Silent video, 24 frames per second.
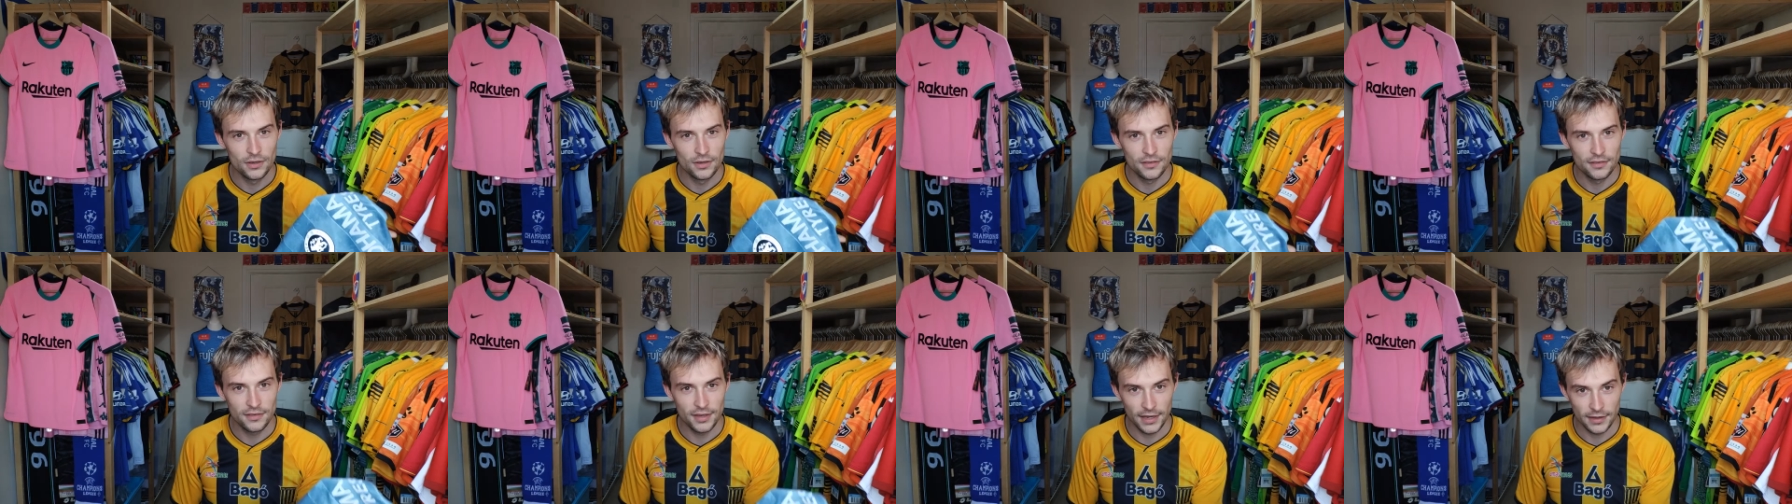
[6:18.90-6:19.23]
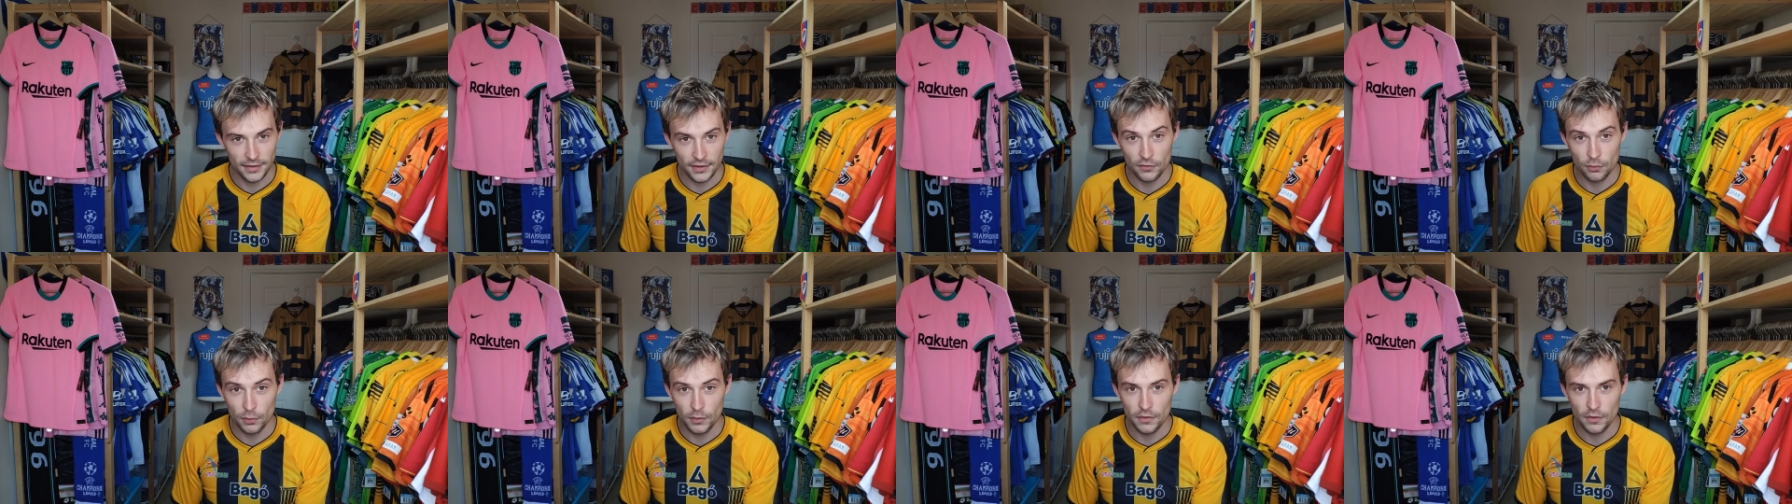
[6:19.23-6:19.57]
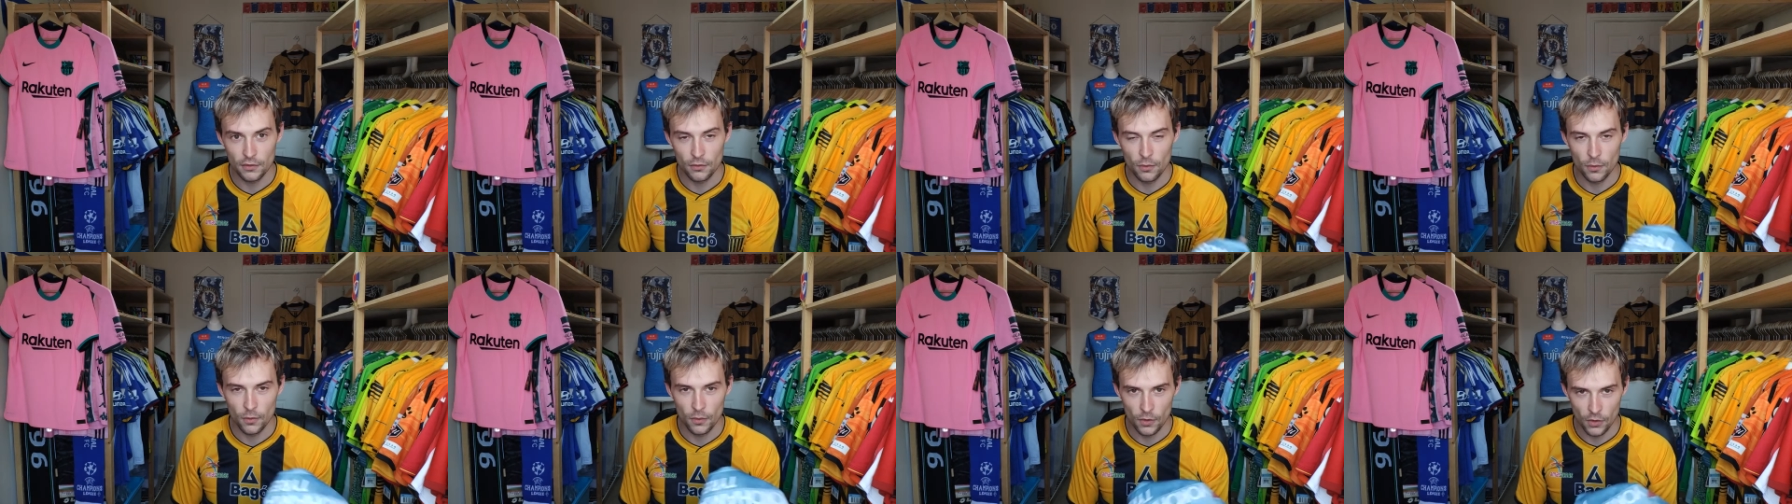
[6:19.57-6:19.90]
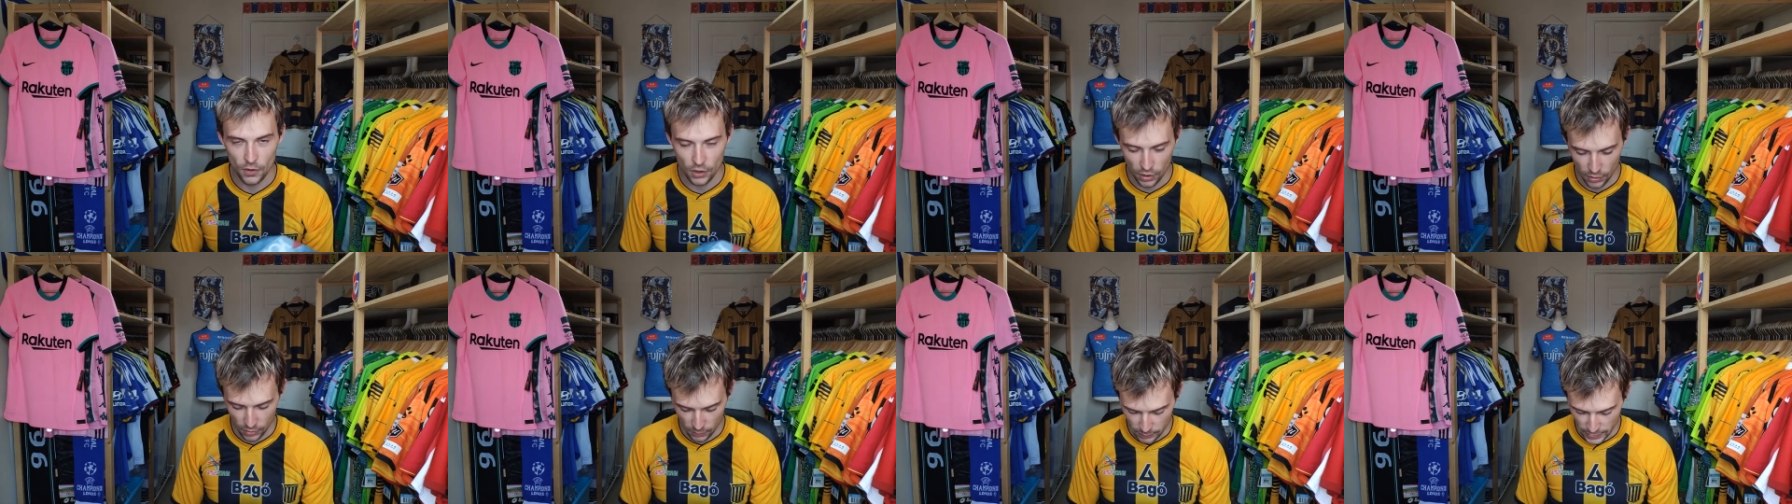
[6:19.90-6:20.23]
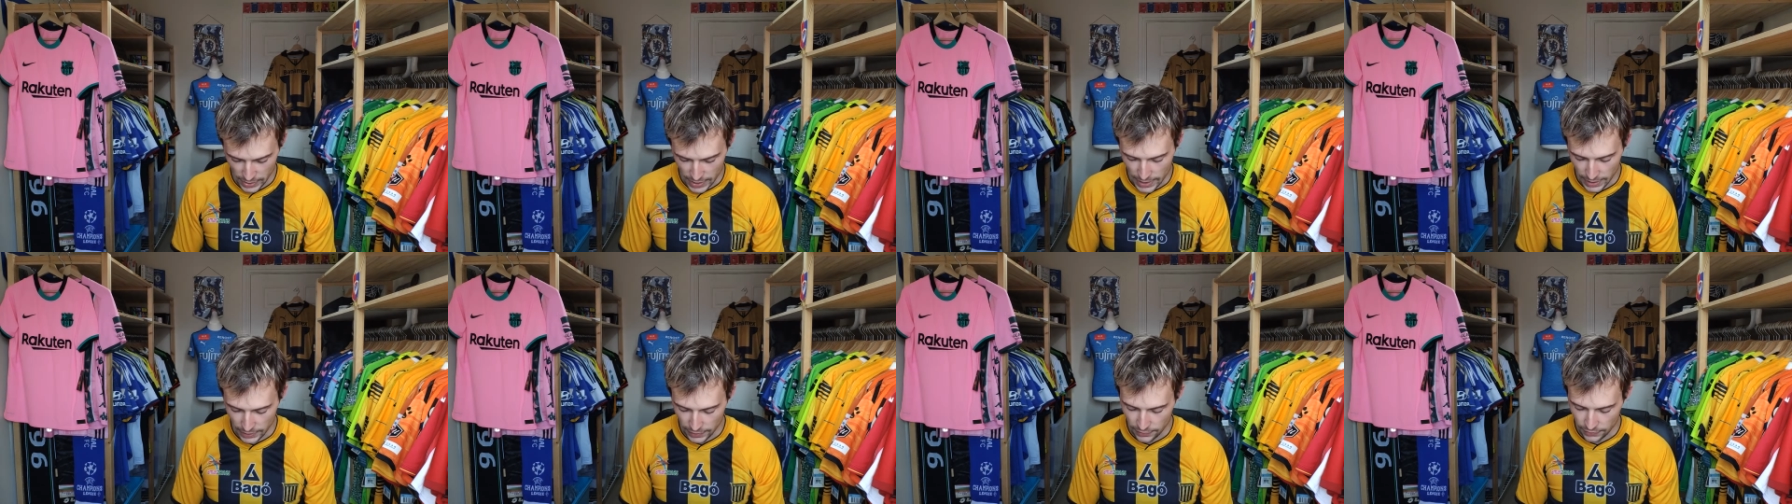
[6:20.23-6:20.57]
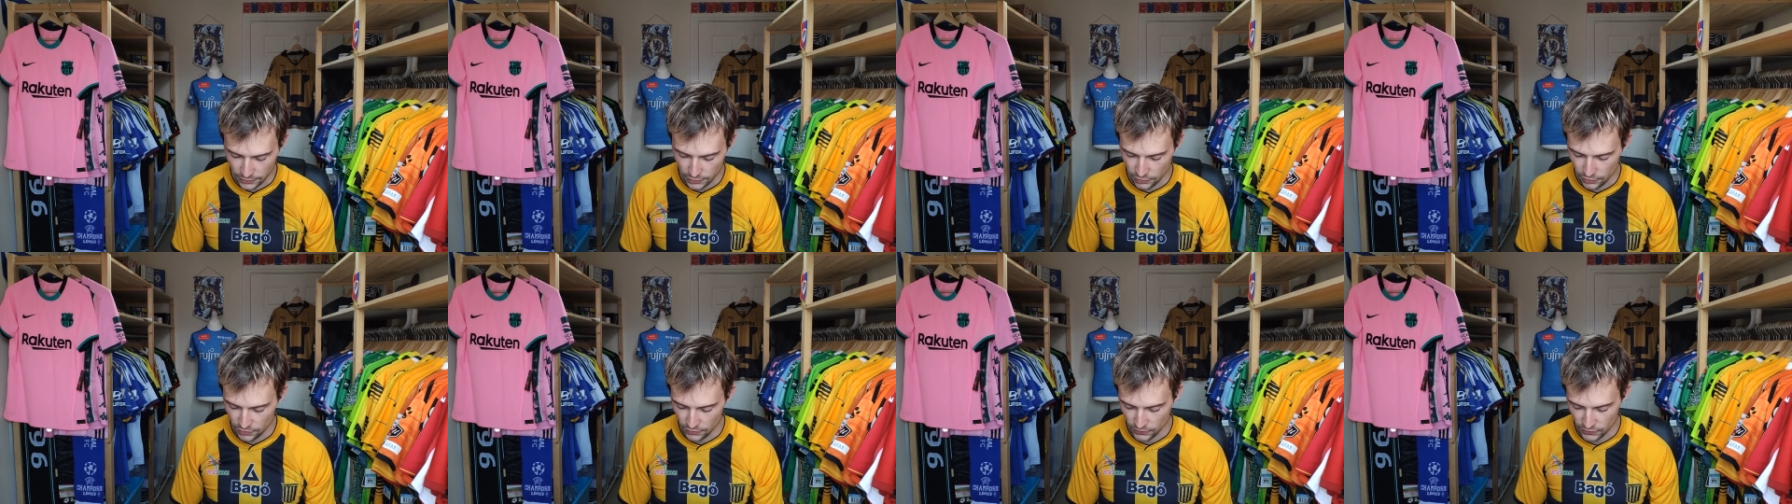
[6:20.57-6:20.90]
take this with you back,
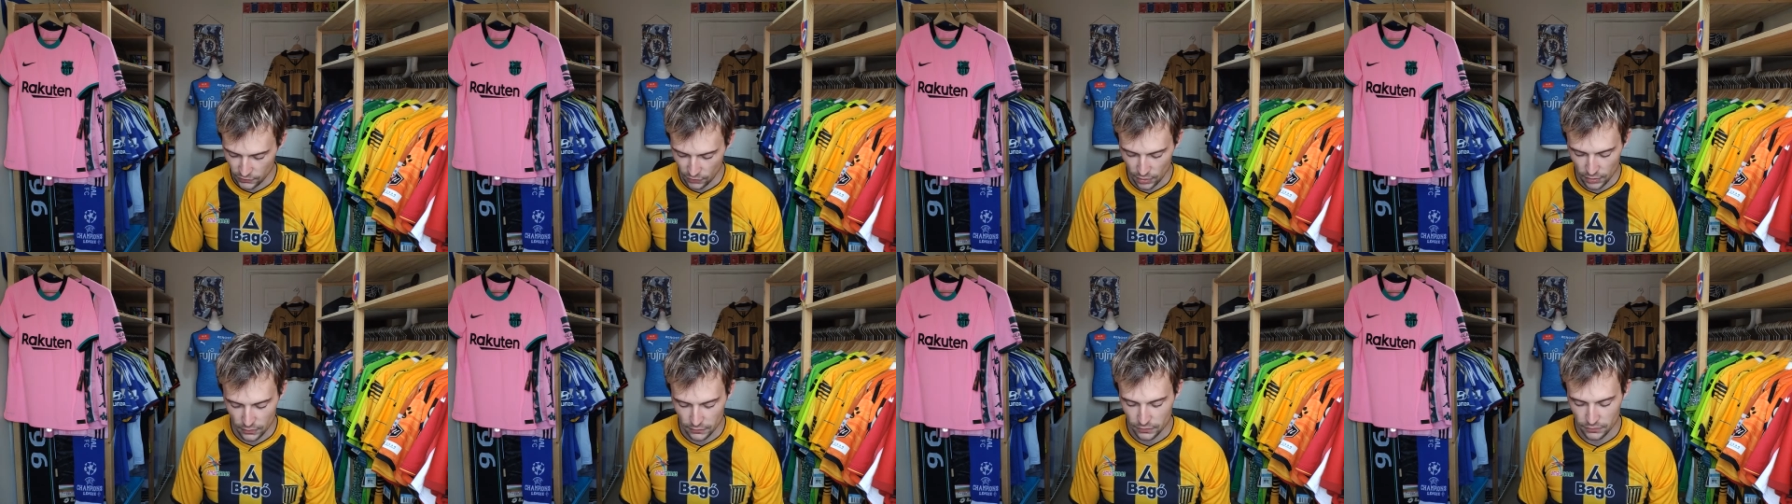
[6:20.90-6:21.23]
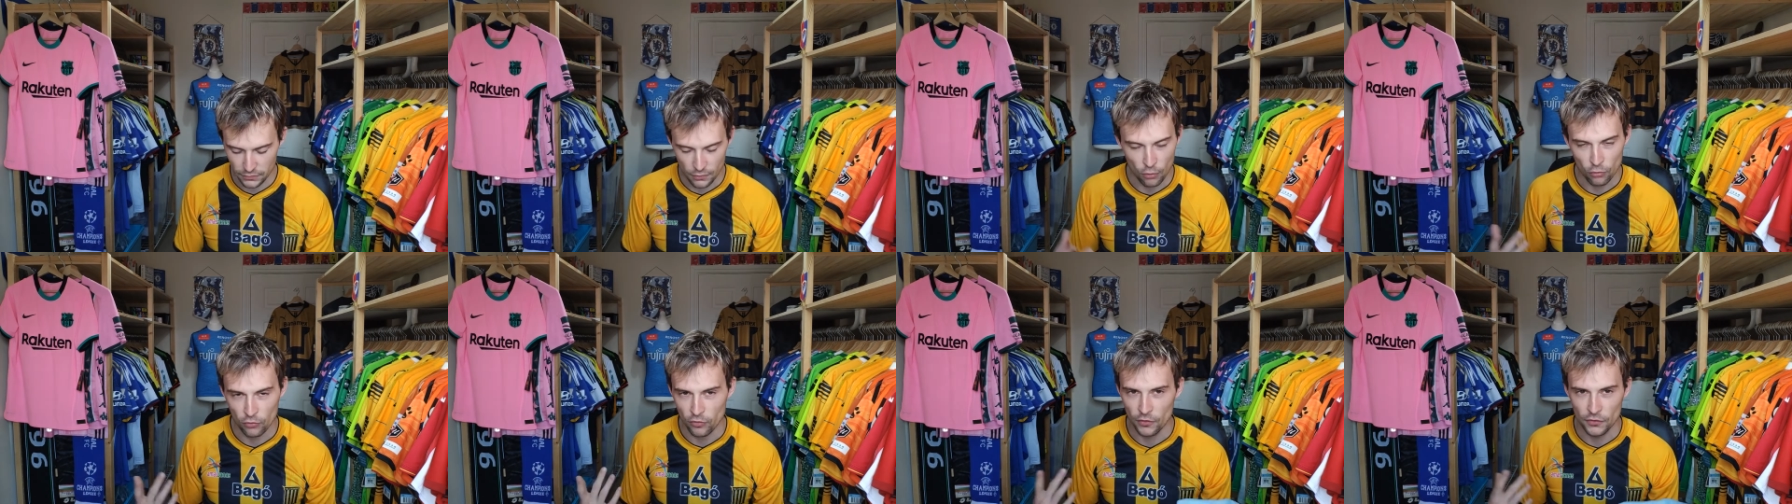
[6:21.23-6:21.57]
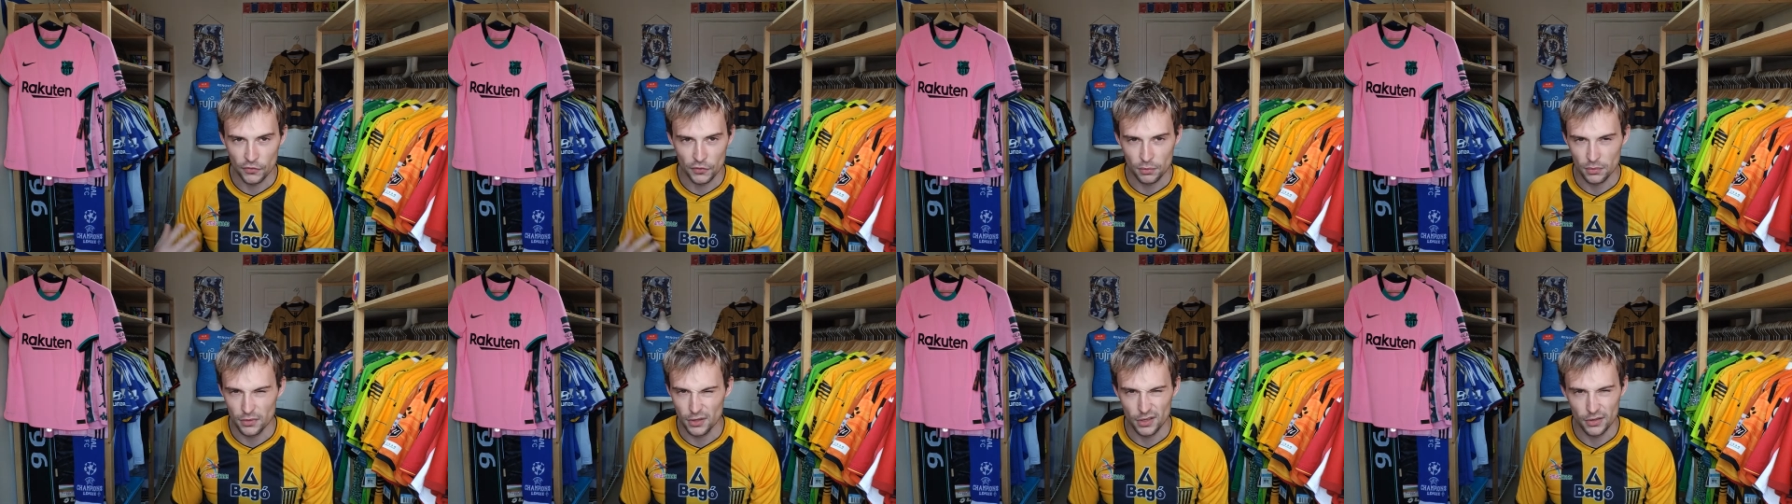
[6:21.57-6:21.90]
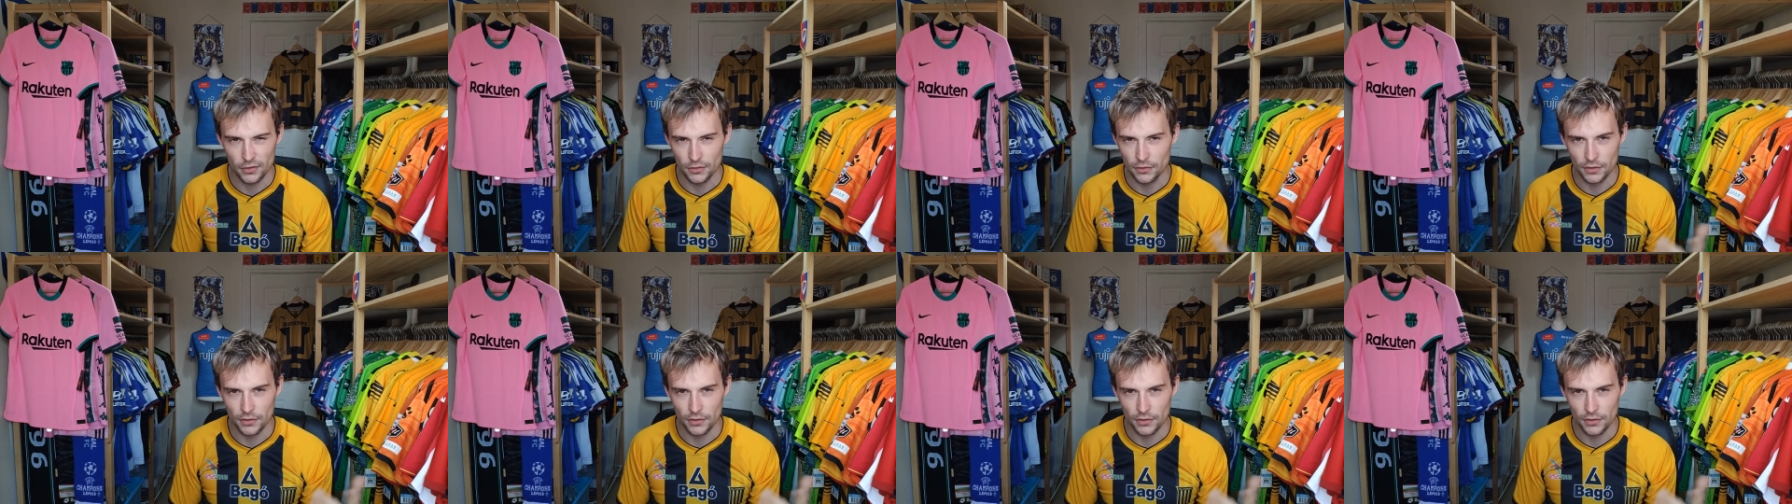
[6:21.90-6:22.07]
you can sort of hold on to it,